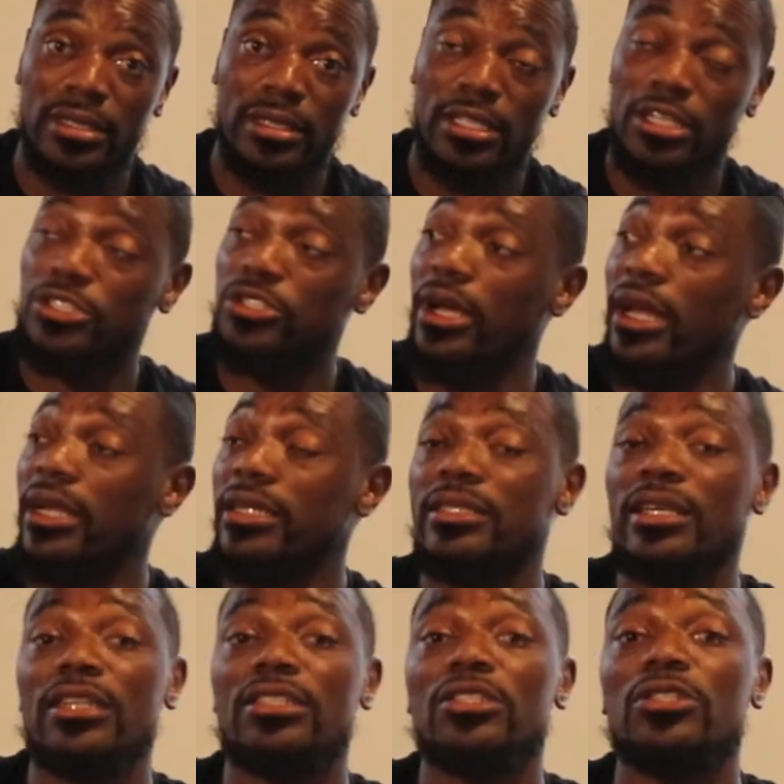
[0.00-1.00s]
The training
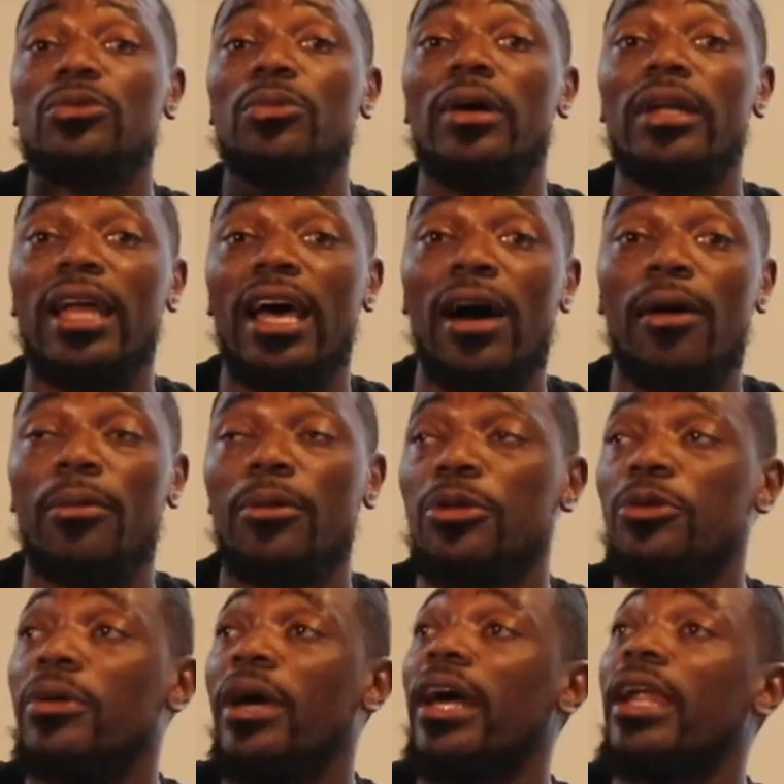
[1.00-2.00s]
session is 1 hour.
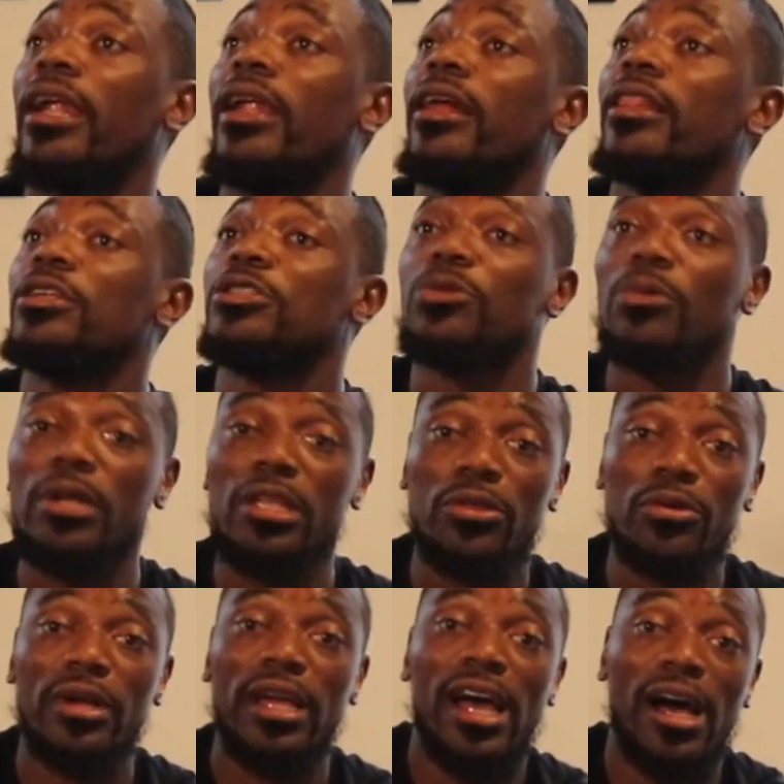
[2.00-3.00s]
You got another
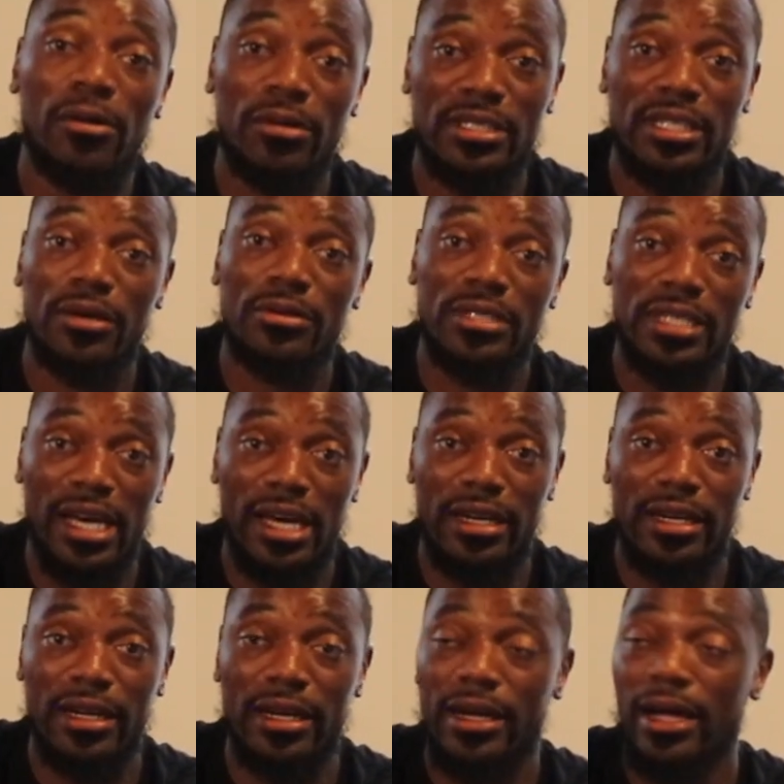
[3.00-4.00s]
23 hours outside
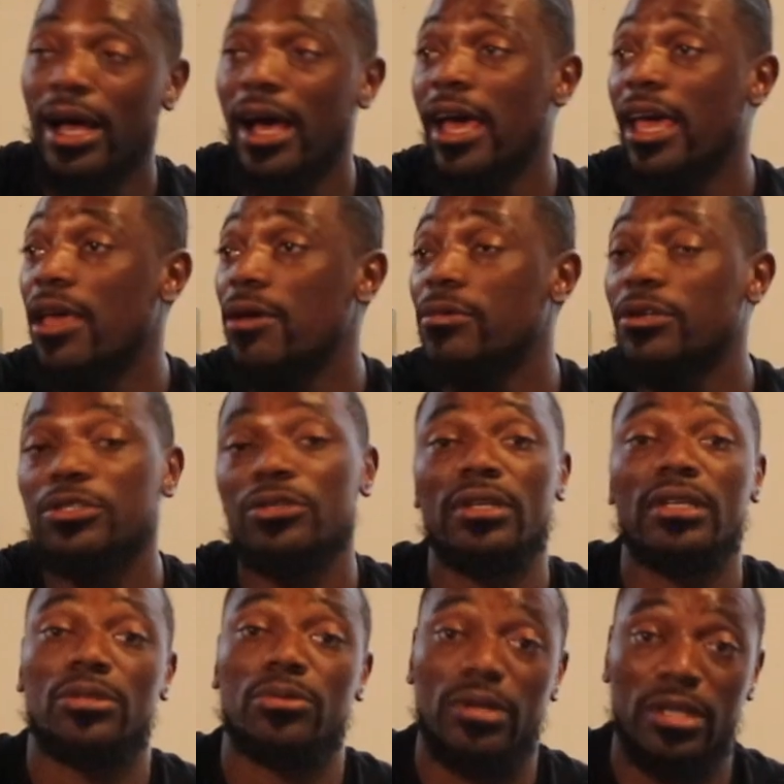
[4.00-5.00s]
of there. I ain't with you
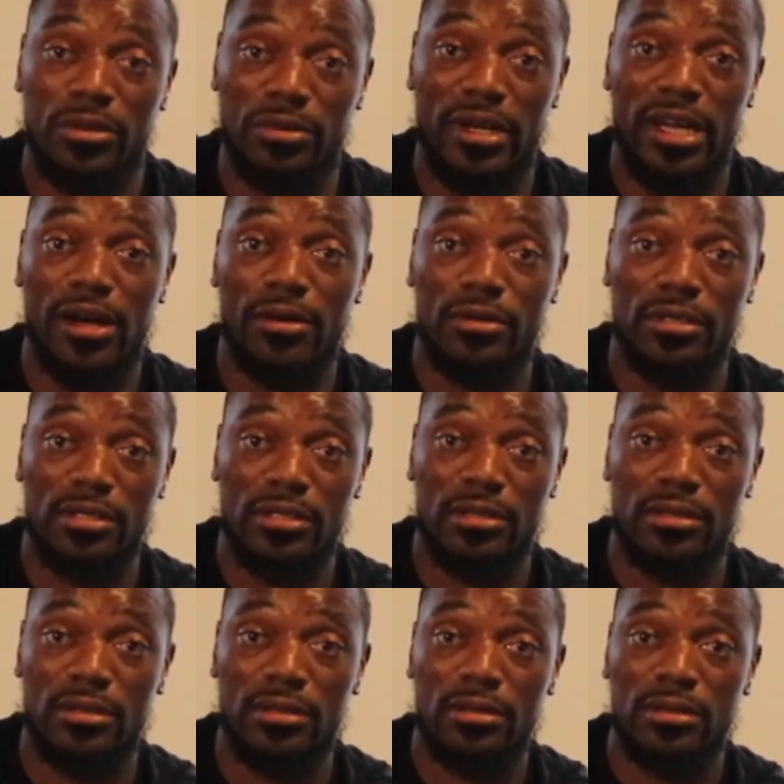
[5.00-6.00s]
there 23 hours,
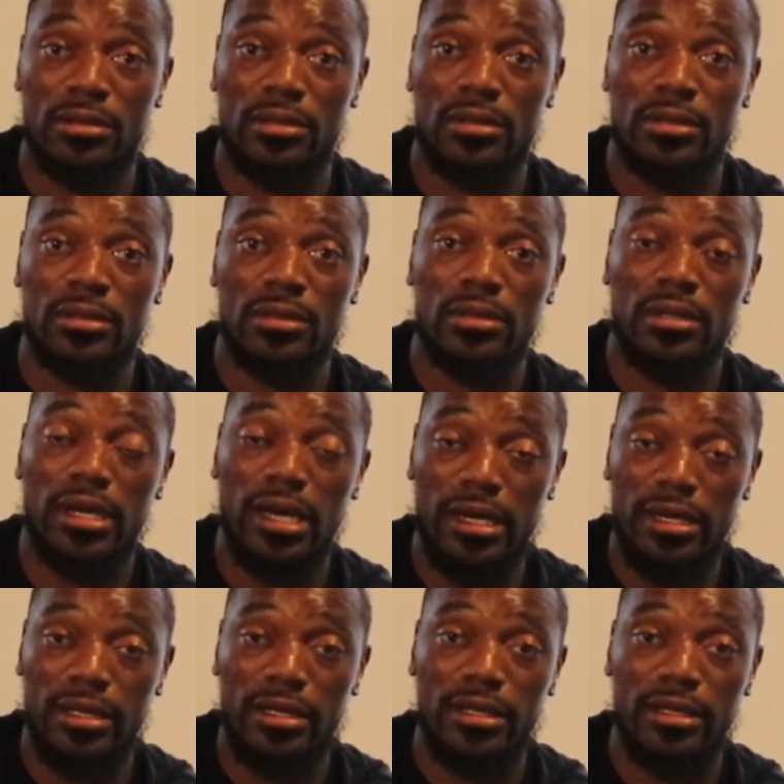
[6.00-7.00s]

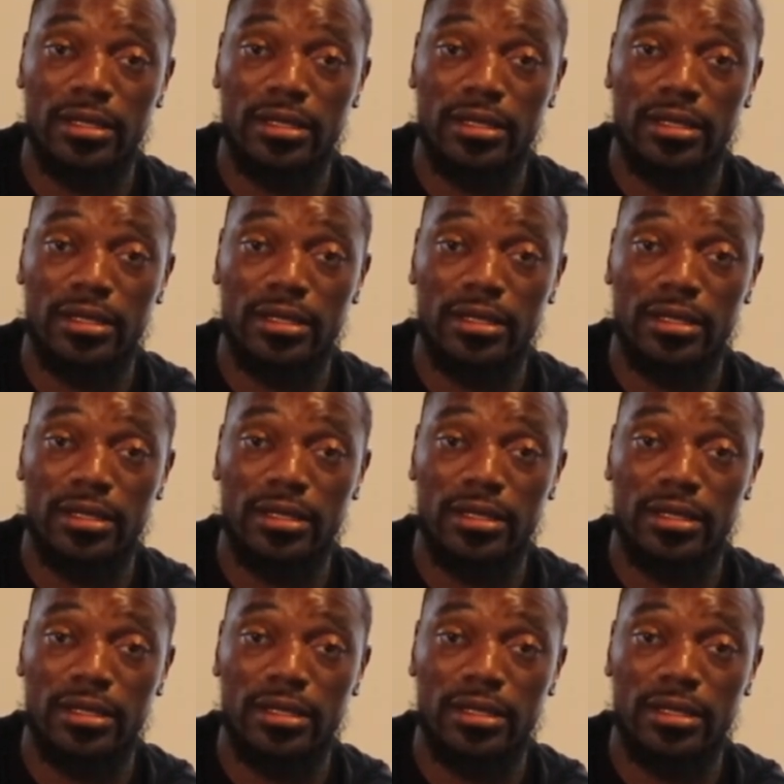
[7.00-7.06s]
okay?